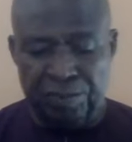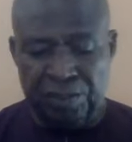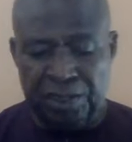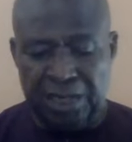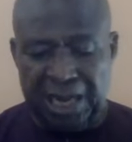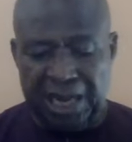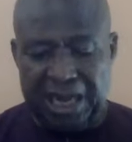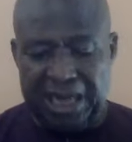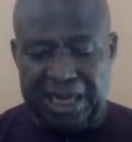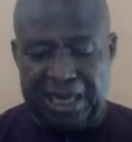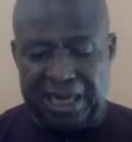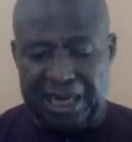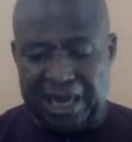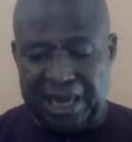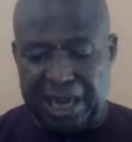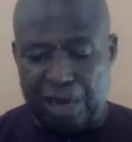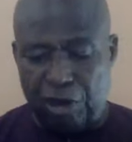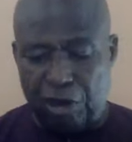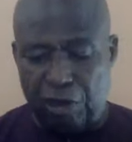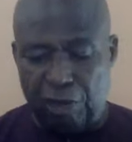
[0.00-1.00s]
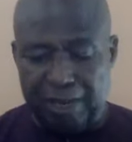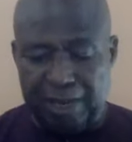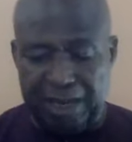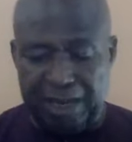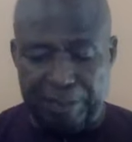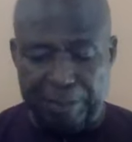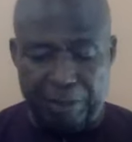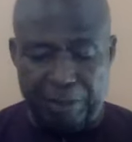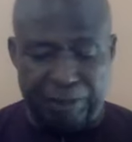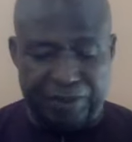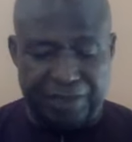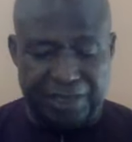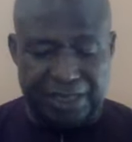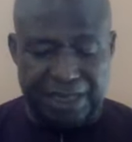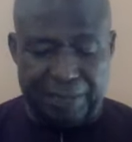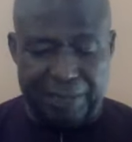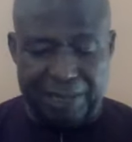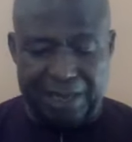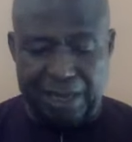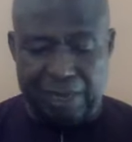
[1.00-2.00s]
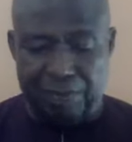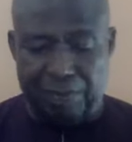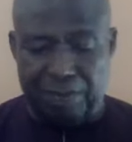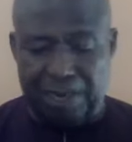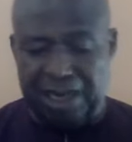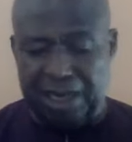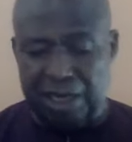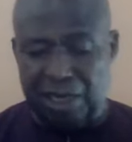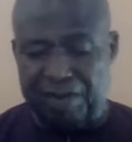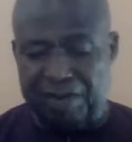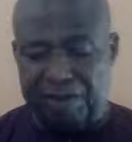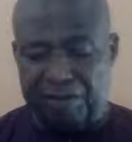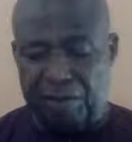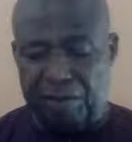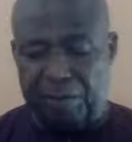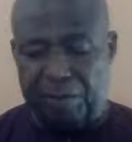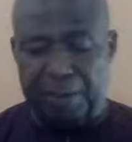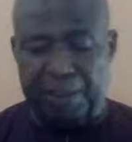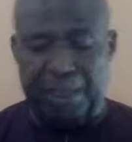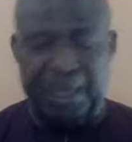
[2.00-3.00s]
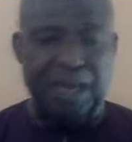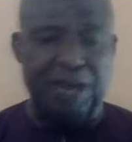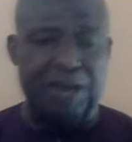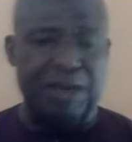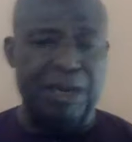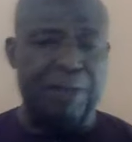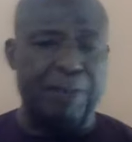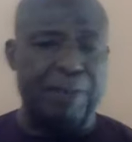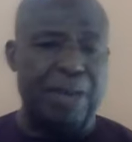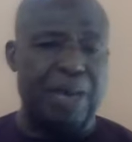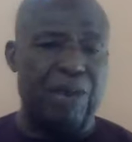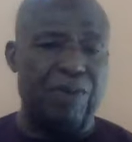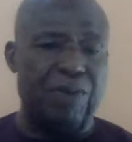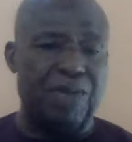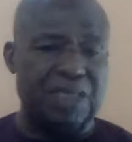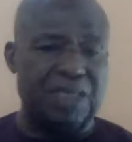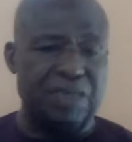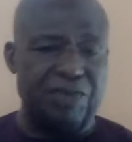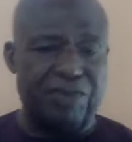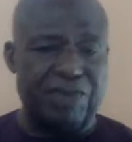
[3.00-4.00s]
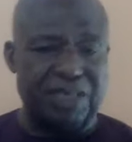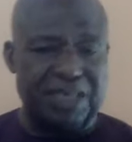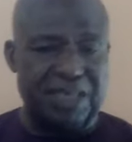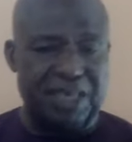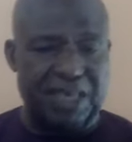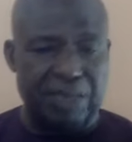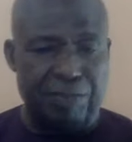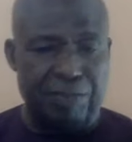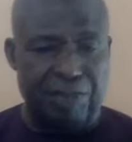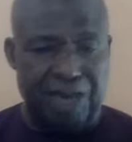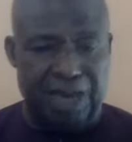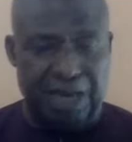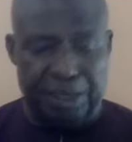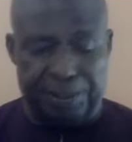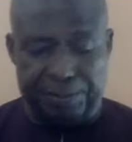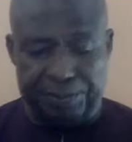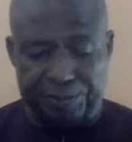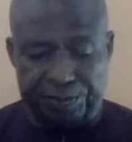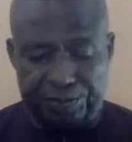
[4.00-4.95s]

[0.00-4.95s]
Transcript: I declare and I command a professor by the mandate of heaven upon my life the powers invested in me.